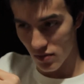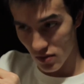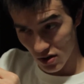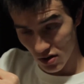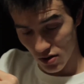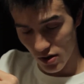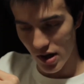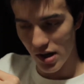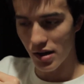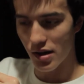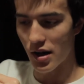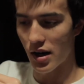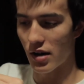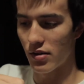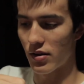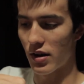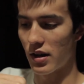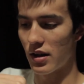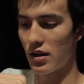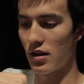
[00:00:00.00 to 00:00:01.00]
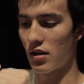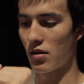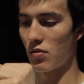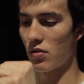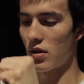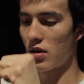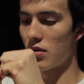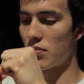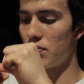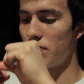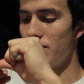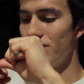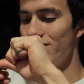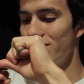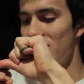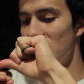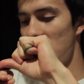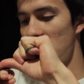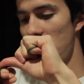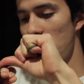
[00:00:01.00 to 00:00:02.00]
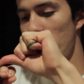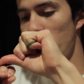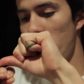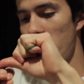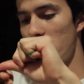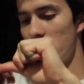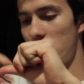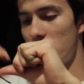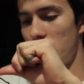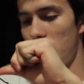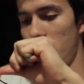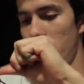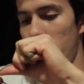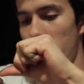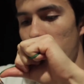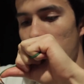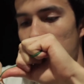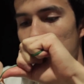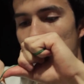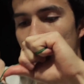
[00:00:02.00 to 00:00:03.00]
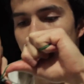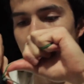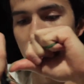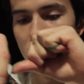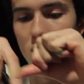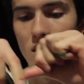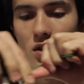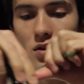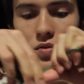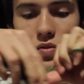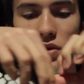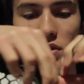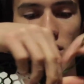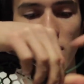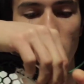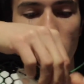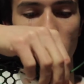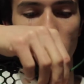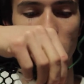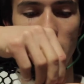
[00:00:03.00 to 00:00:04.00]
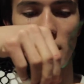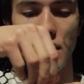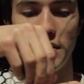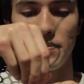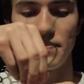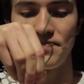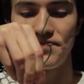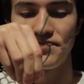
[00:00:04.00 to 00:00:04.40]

gray knot right here. We're going to switch places with the green,